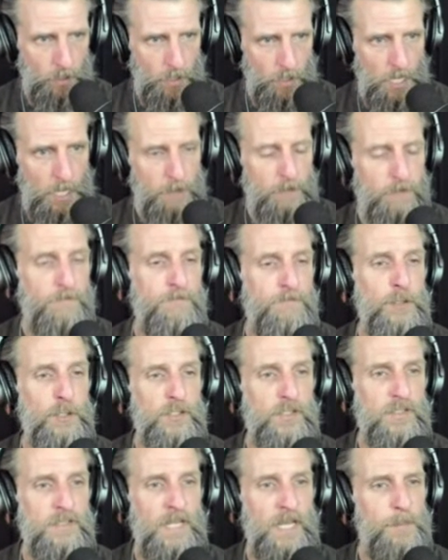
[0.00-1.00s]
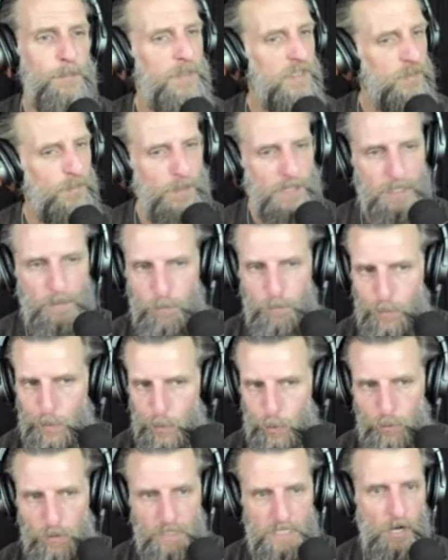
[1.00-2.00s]
The first step is being
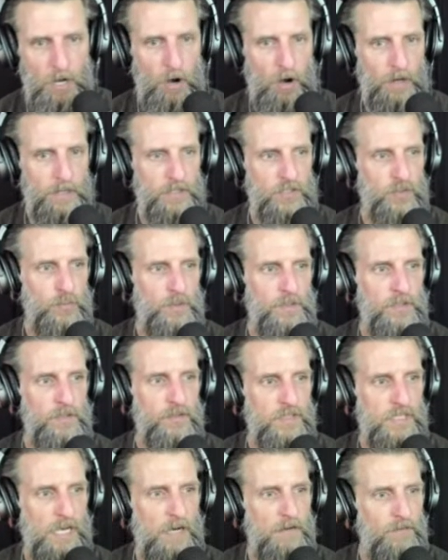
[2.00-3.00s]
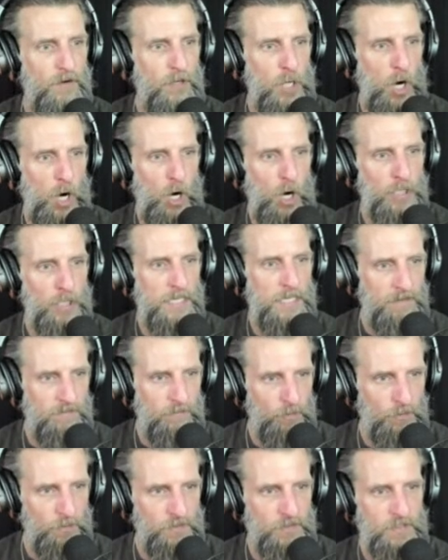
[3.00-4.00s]
brutally honest with yourself on all
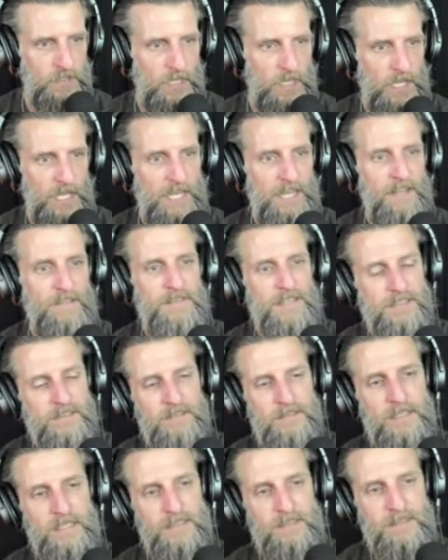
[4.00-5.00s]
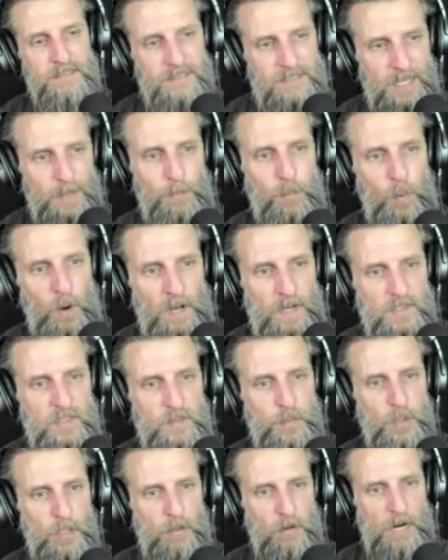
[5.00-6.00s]
levels. This is a stepwise
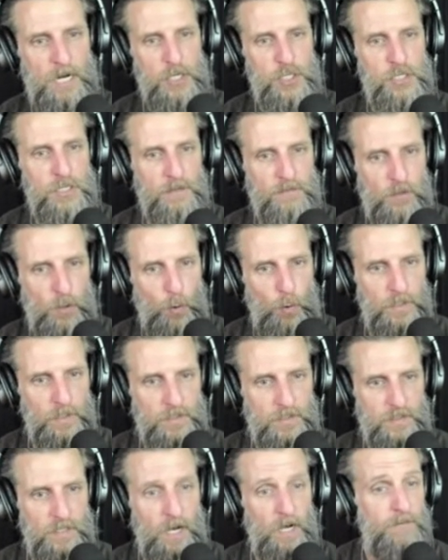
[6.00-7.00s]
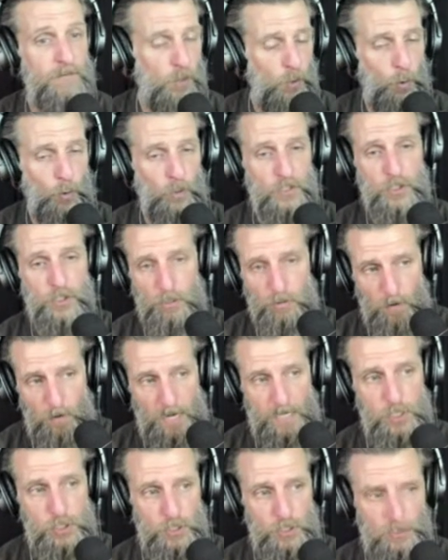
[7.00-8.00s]
progression of course, of course
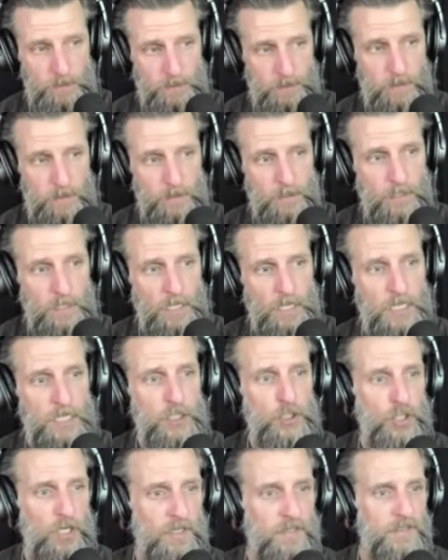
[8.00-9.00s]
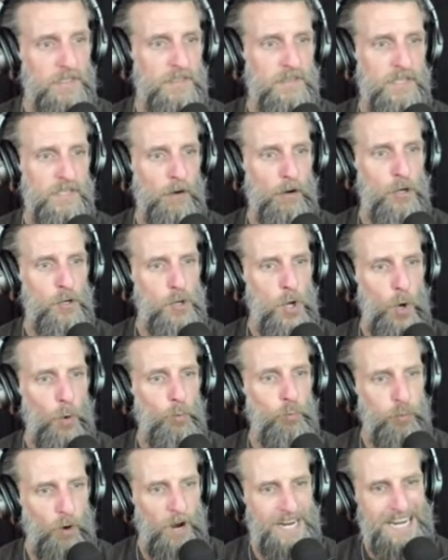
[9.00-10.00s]
correction. Just as there are no
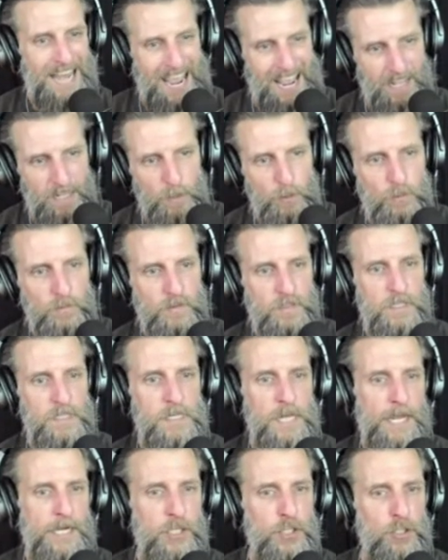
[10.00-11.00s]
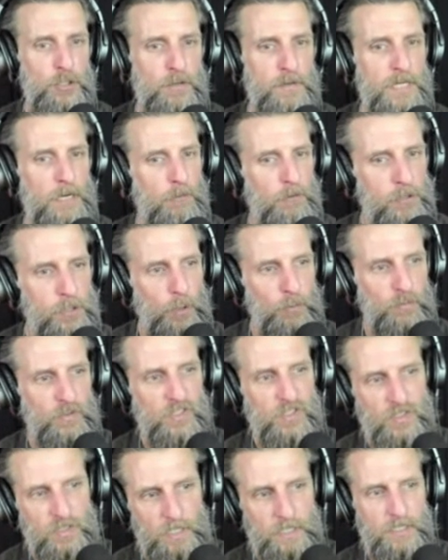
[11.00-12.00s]
right angles in nature, there are no
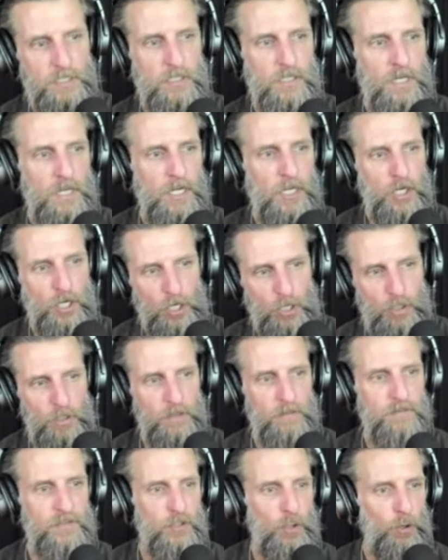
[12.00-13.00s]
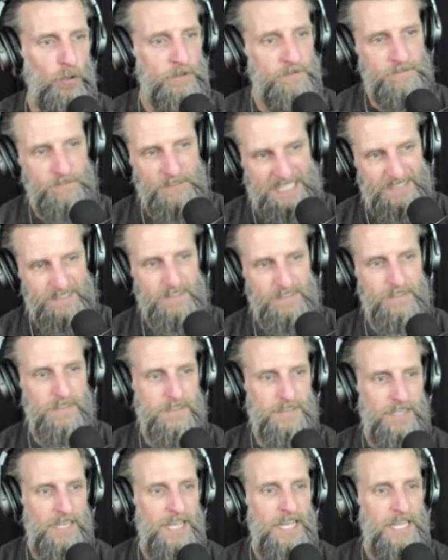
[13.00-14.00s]
sudden curves or
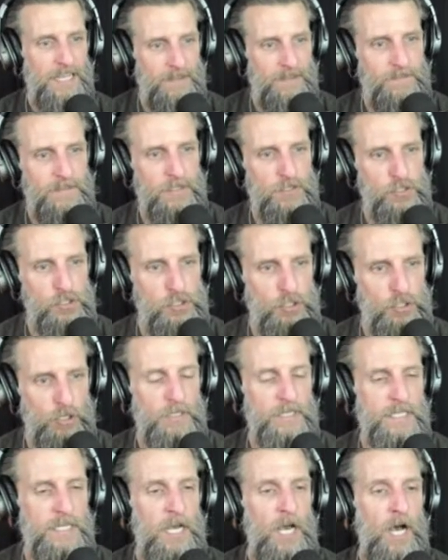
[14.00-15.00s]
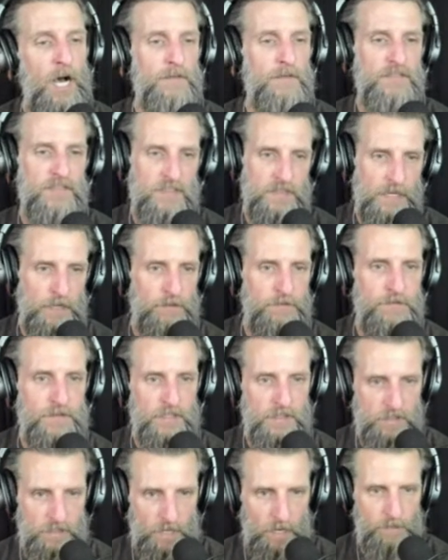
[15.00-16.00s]
fixes in this journey of self
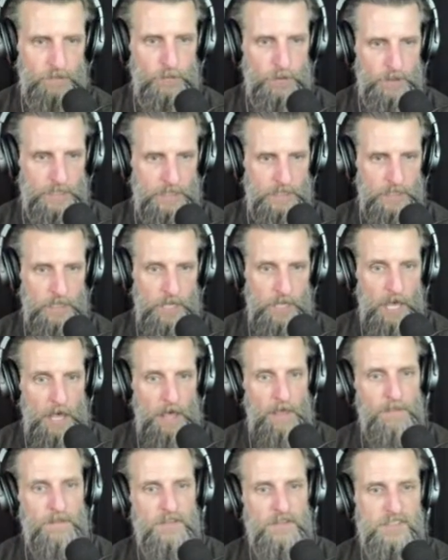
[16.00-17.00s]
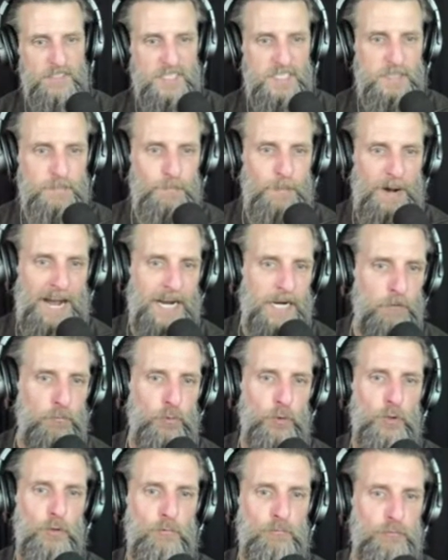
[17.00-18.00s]
discovery. The
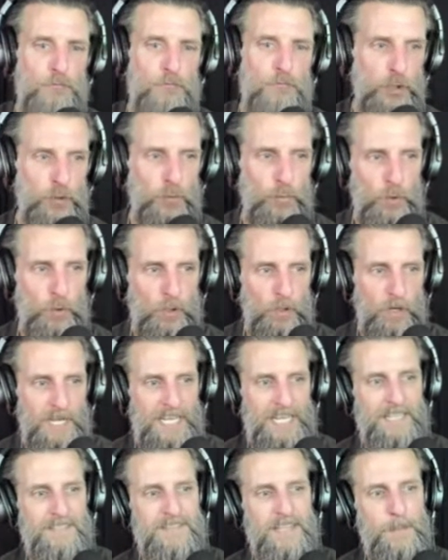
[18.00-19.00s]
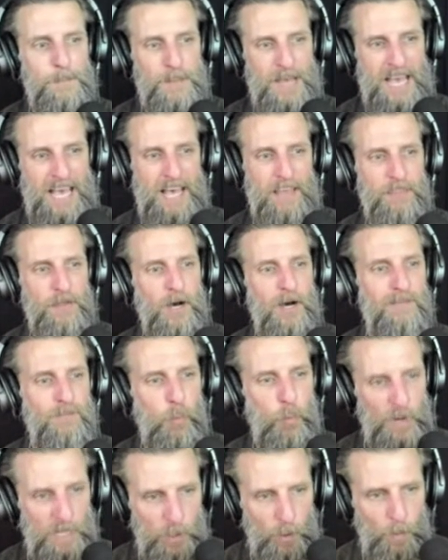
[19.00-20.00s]
spiral ritual is a path of
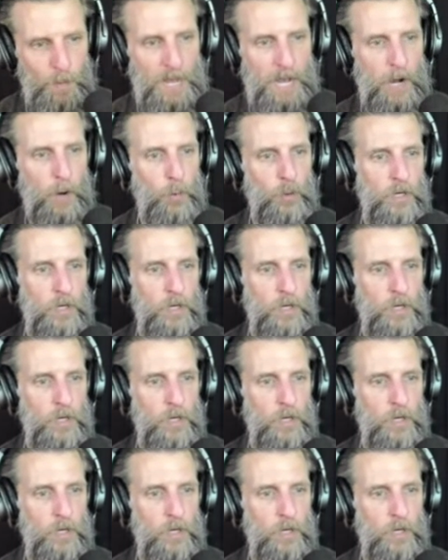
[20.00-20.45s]
willpower,